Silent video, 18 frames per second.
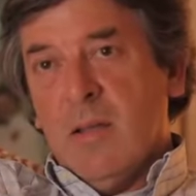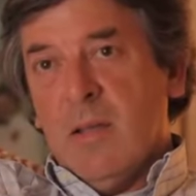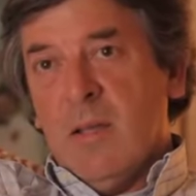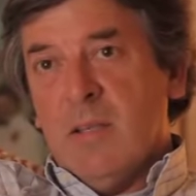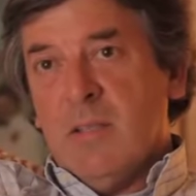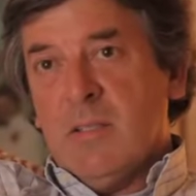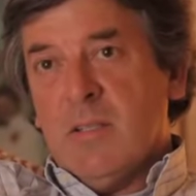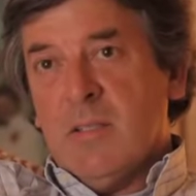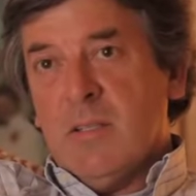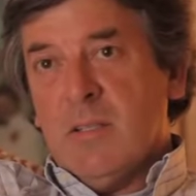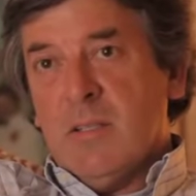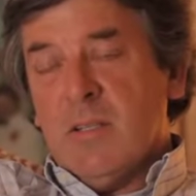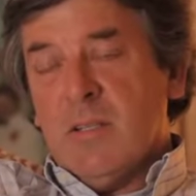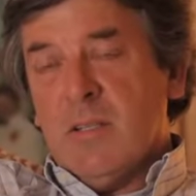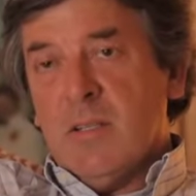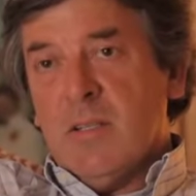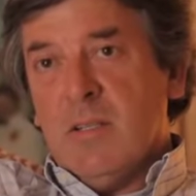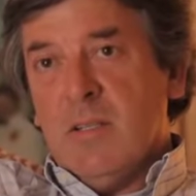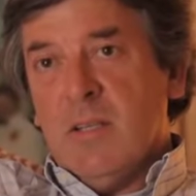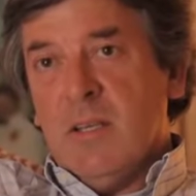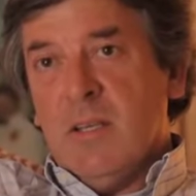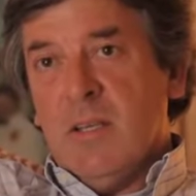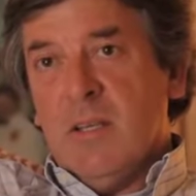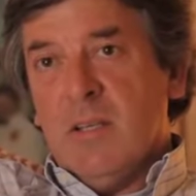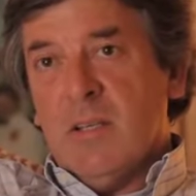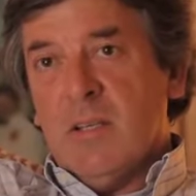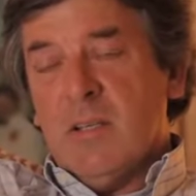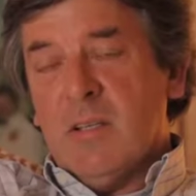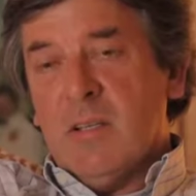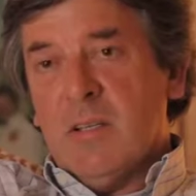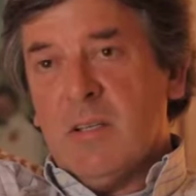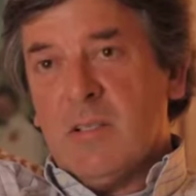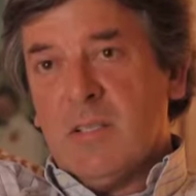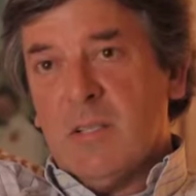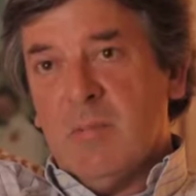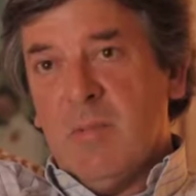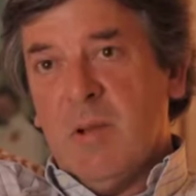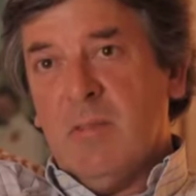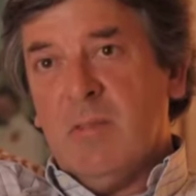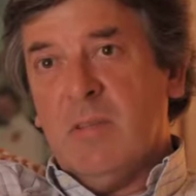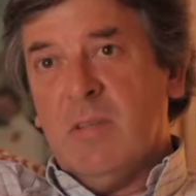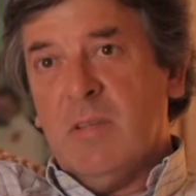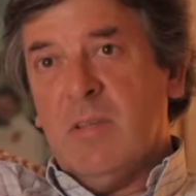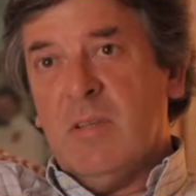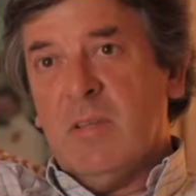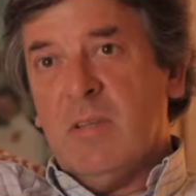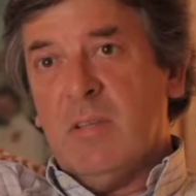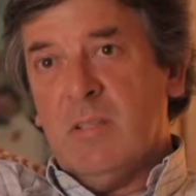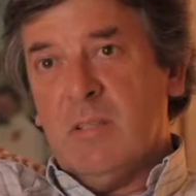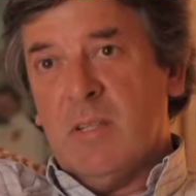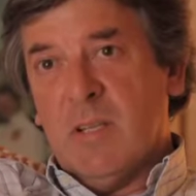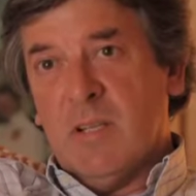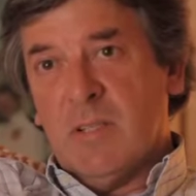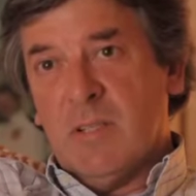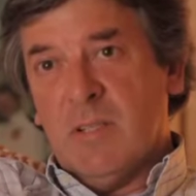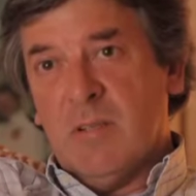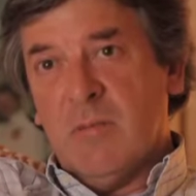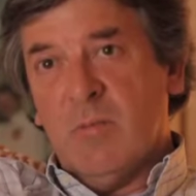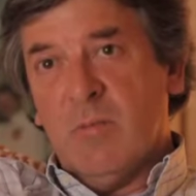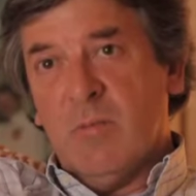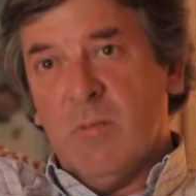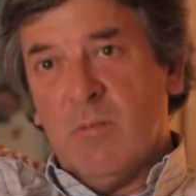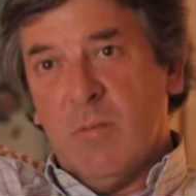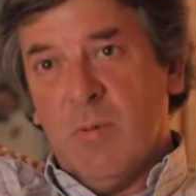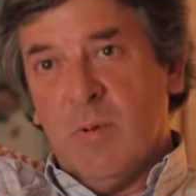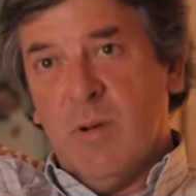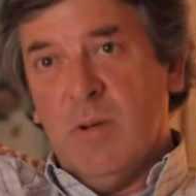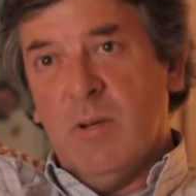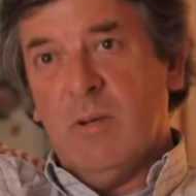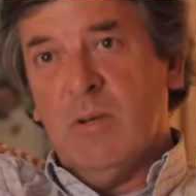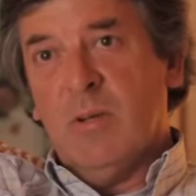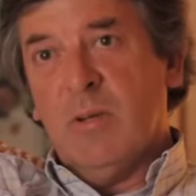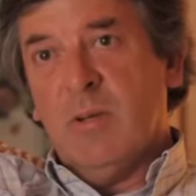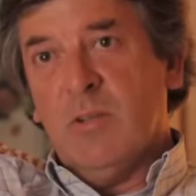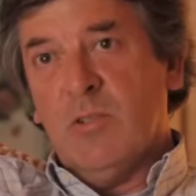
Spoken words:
is the Samantha Dixon Breen